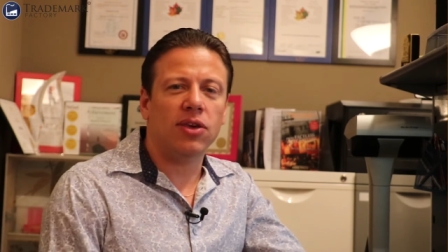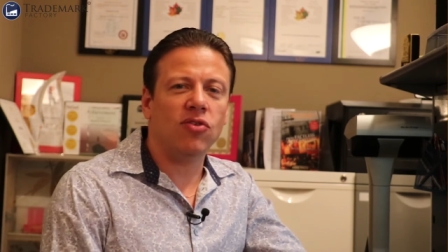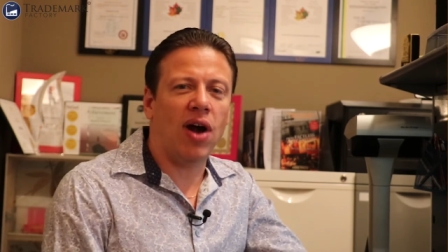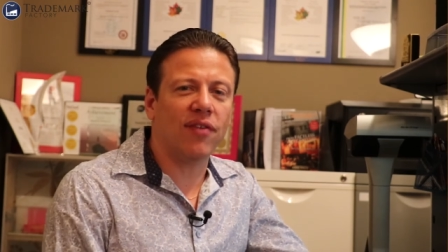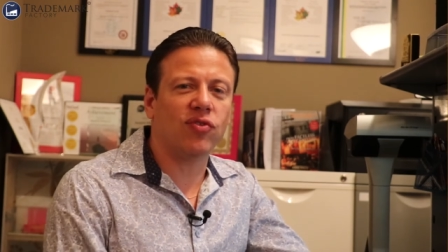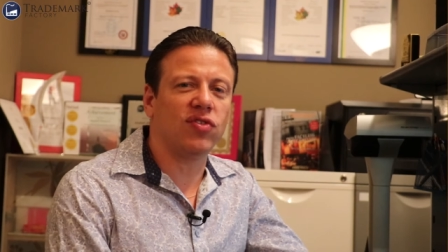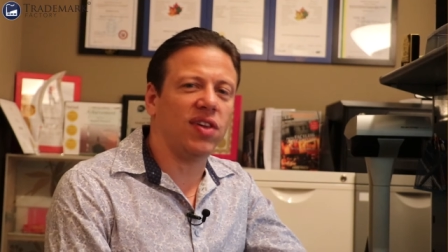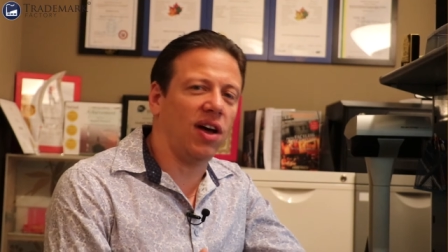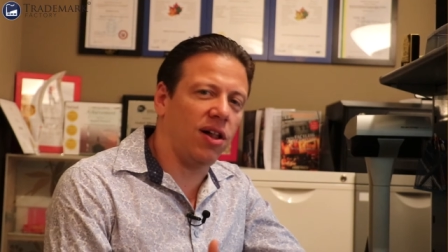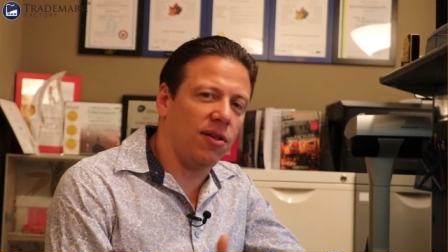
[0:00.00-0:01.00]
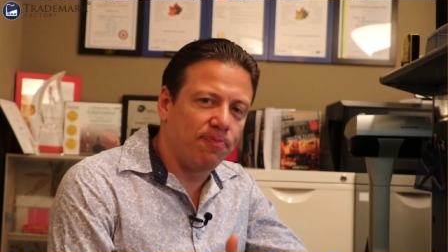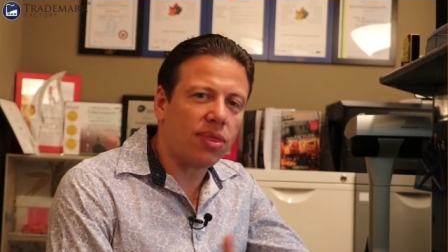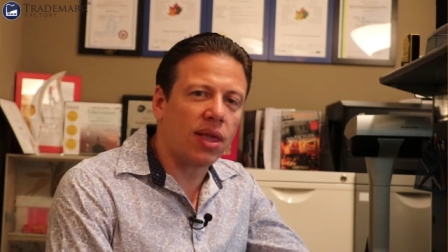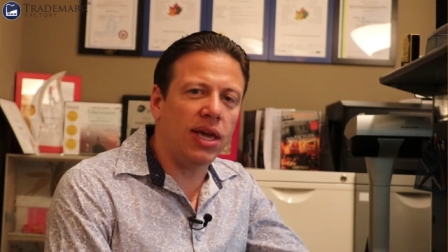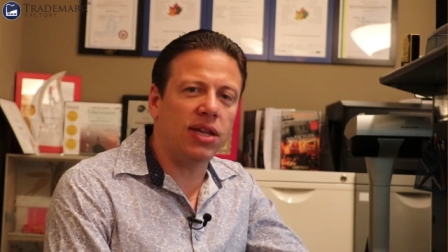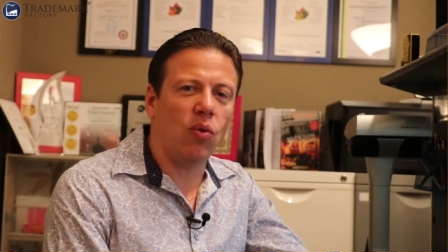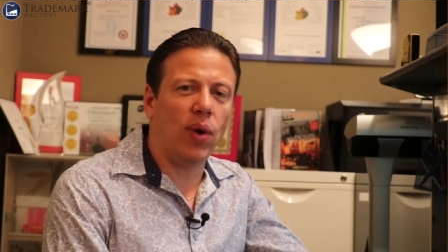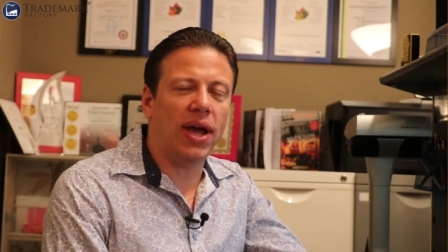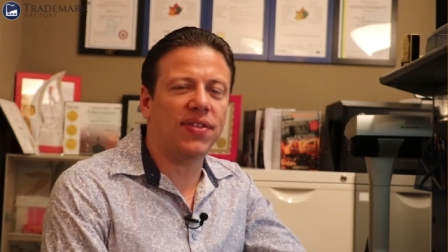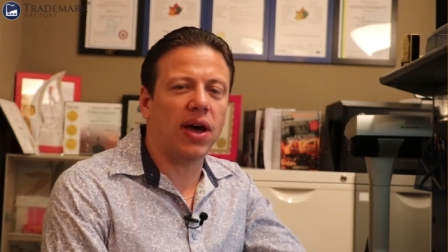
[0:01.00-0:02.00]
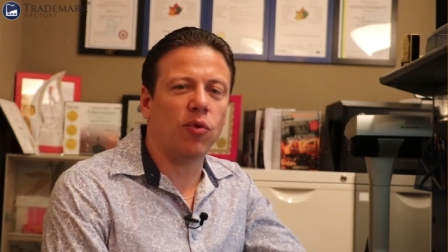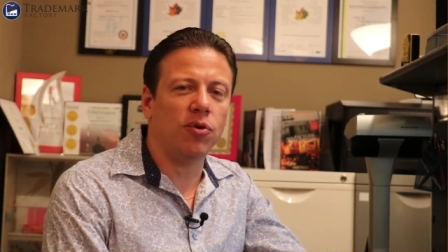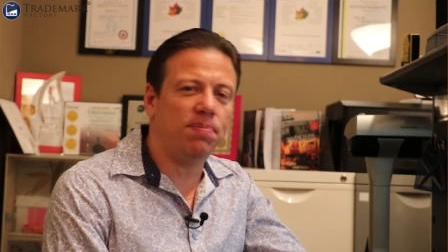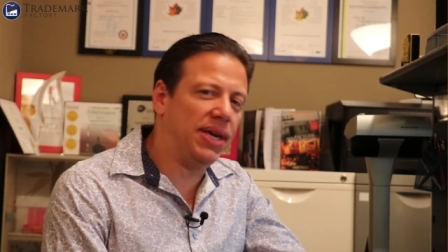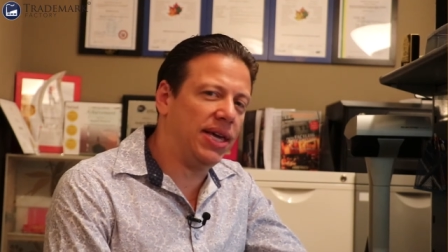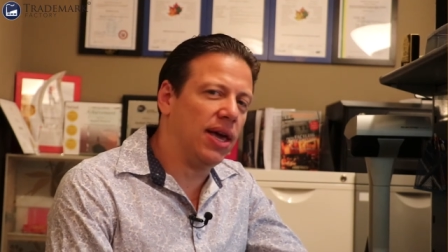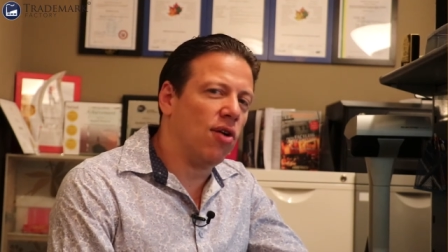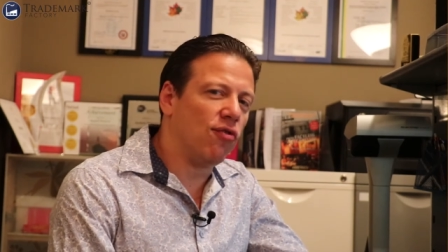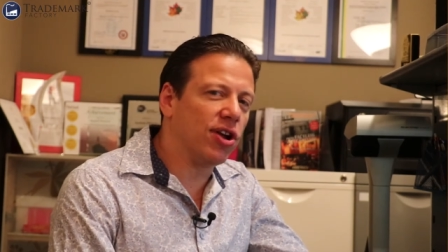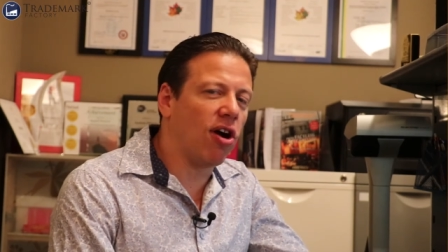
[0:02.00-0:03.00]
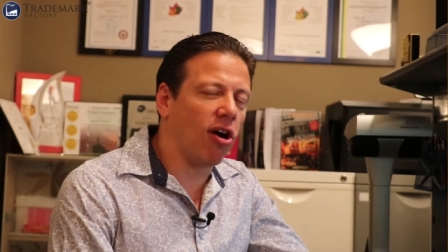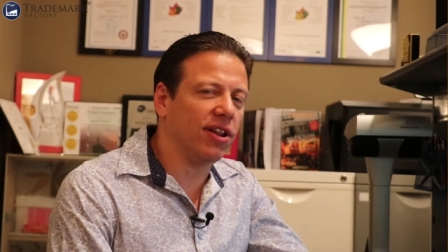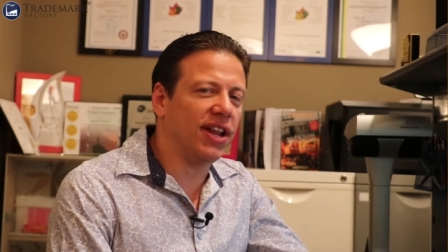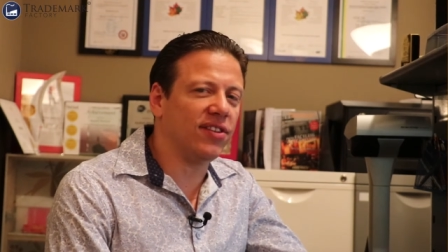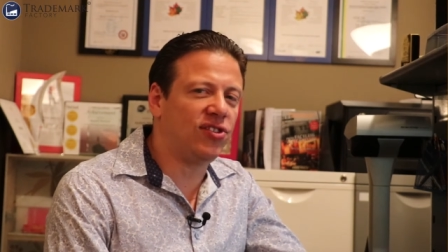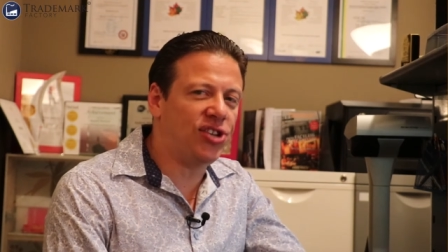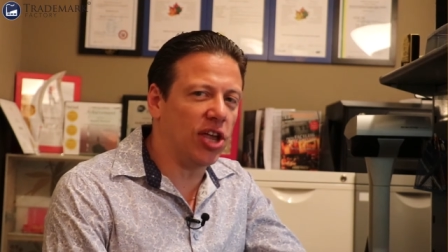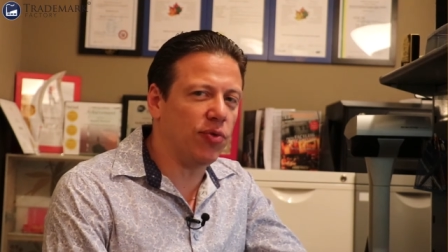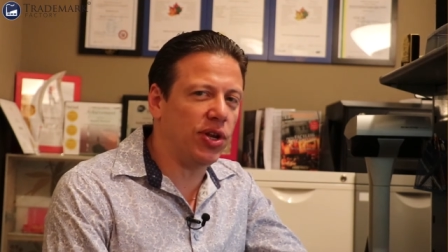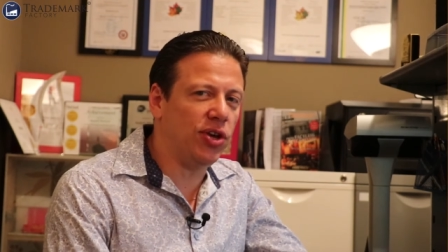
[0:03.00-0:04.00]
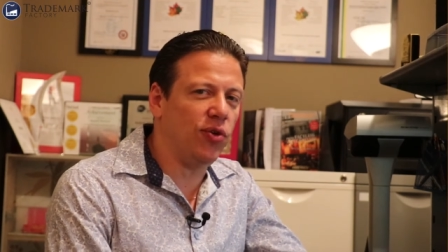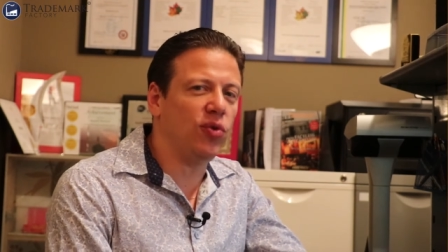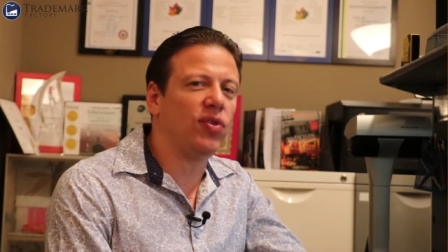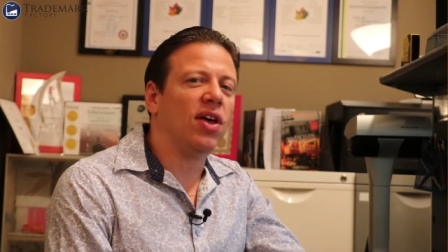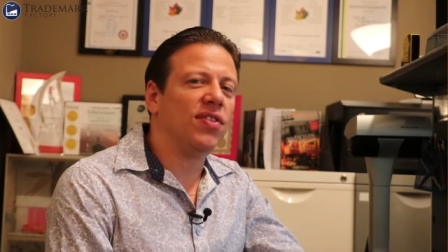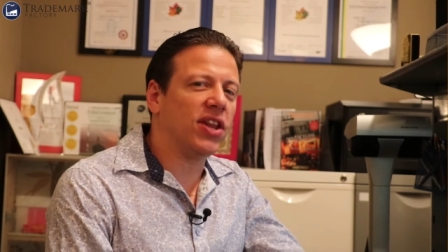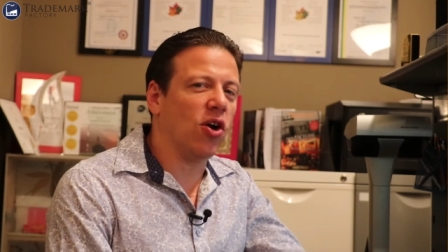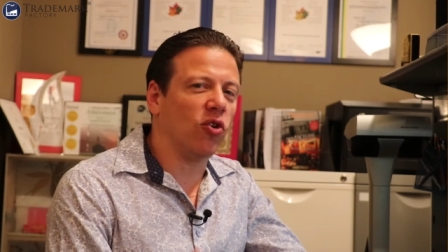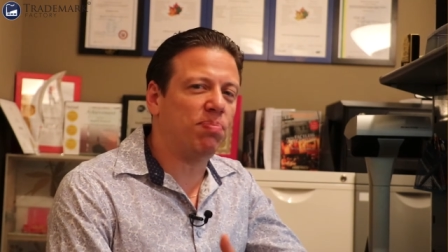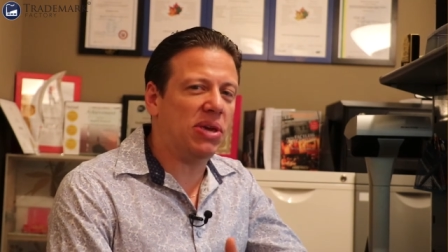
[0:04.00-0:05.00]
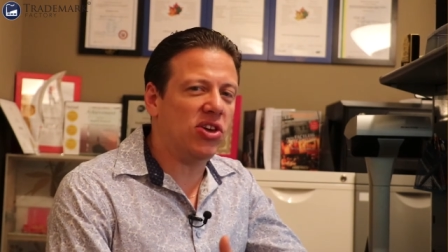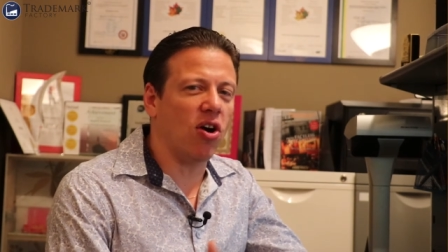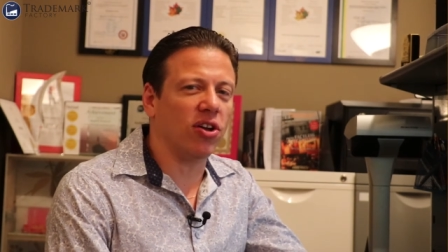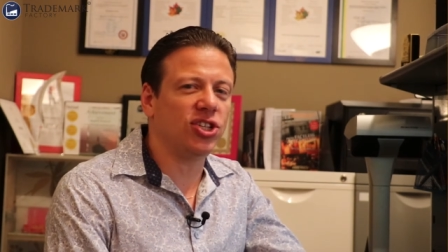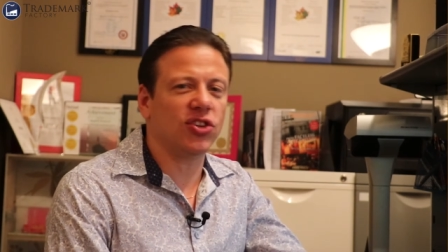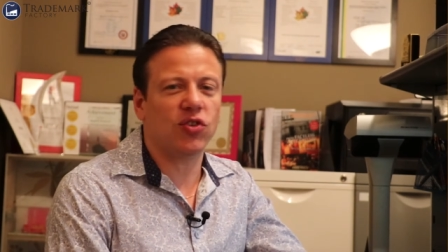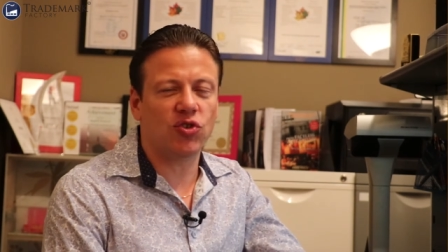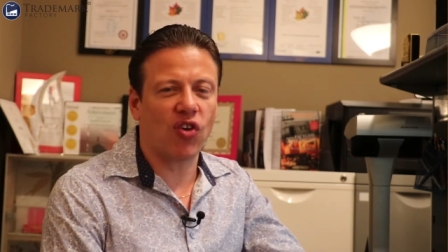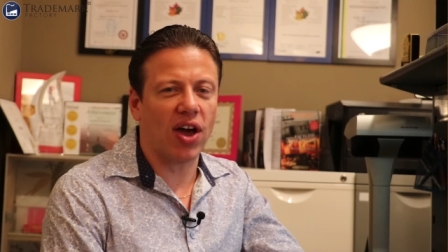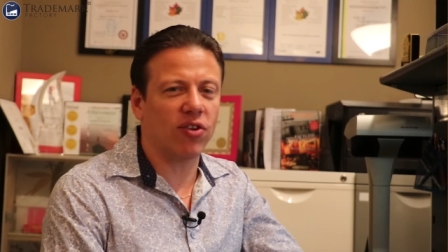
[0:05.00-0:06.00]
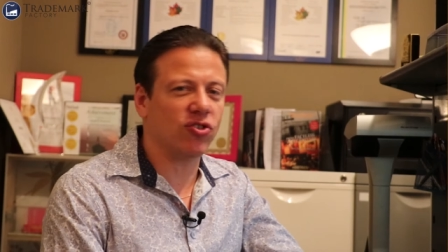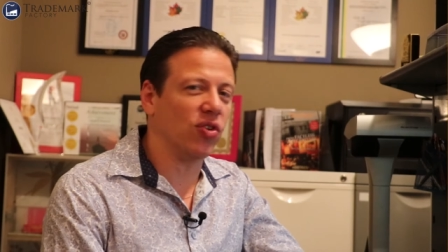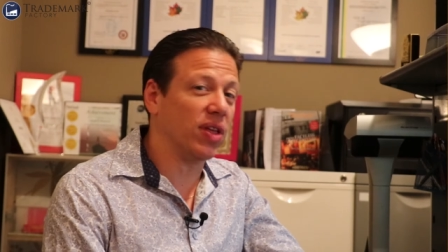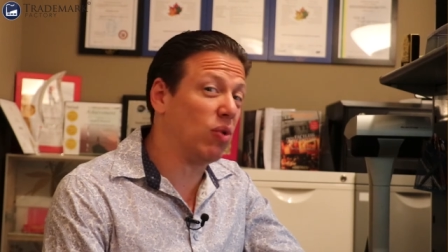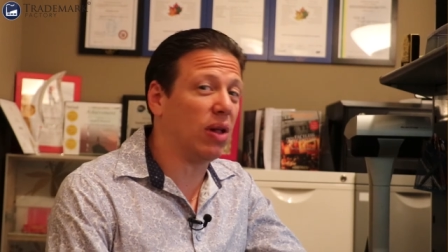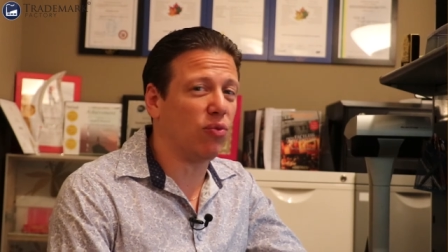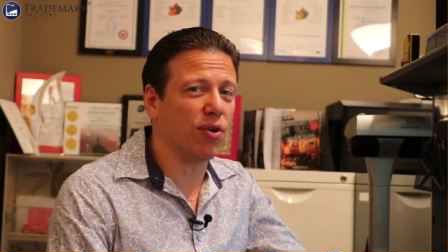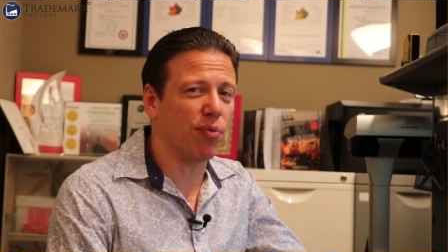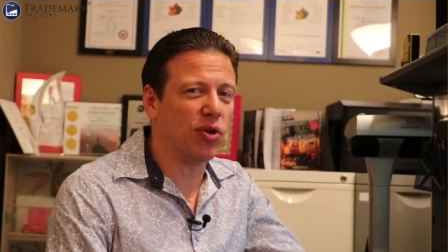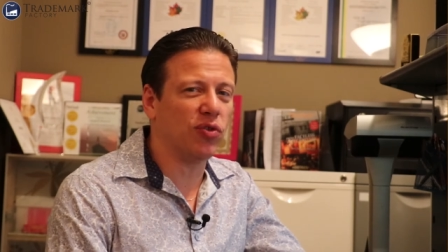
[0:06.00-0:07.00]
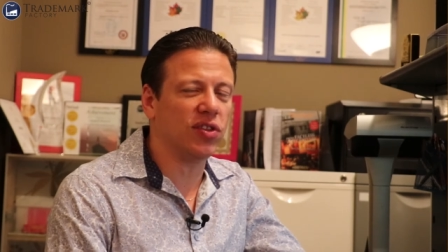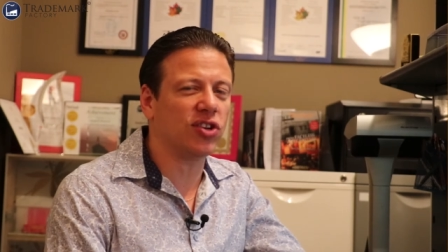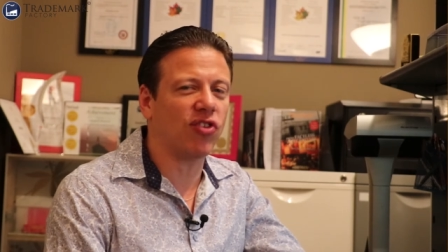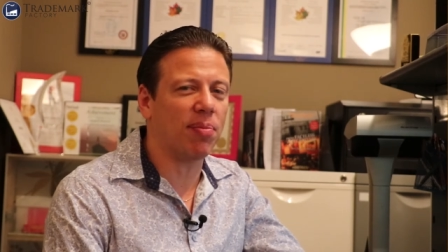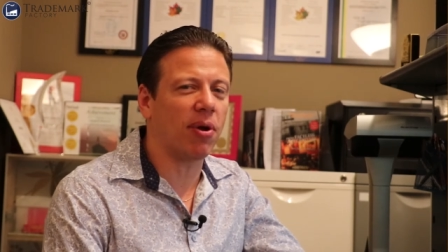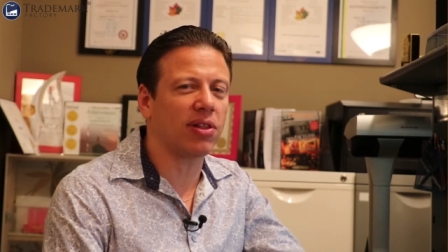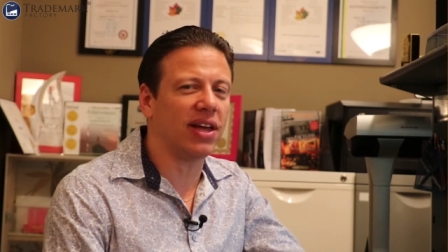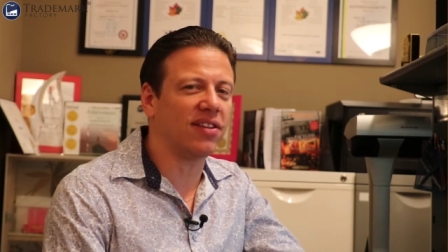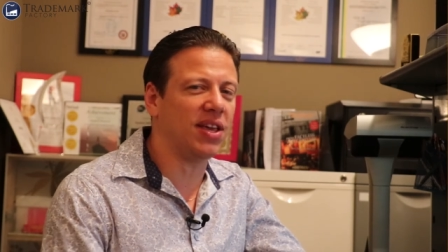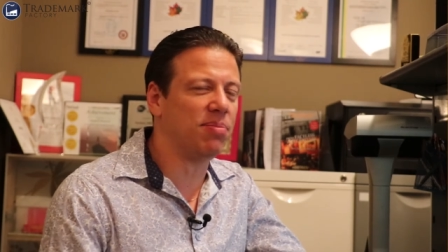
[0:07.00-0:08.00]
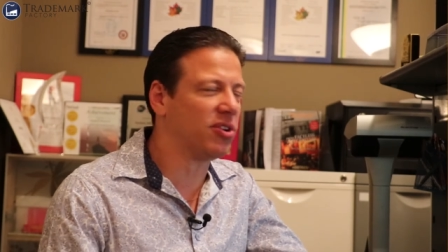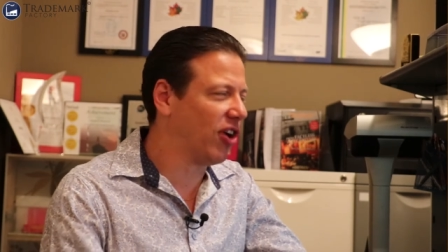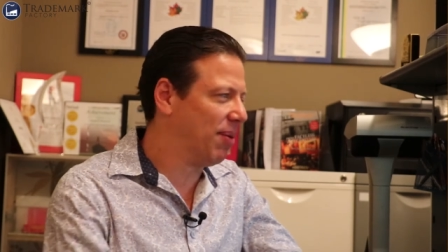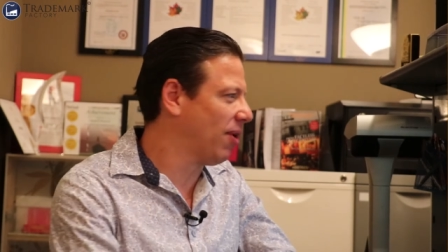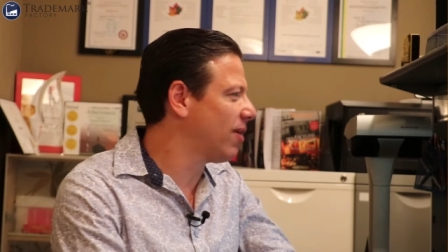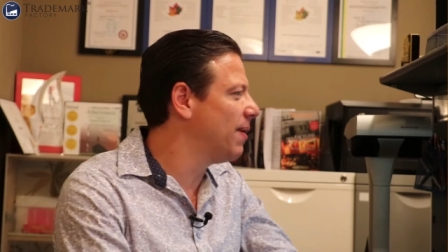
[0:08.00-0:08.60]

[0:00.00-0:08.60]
you have to sell in a way that would be regarded as genuine use that goes beyond just you trying to show that, well, we're, we're using the trademark, let us keep the trademark.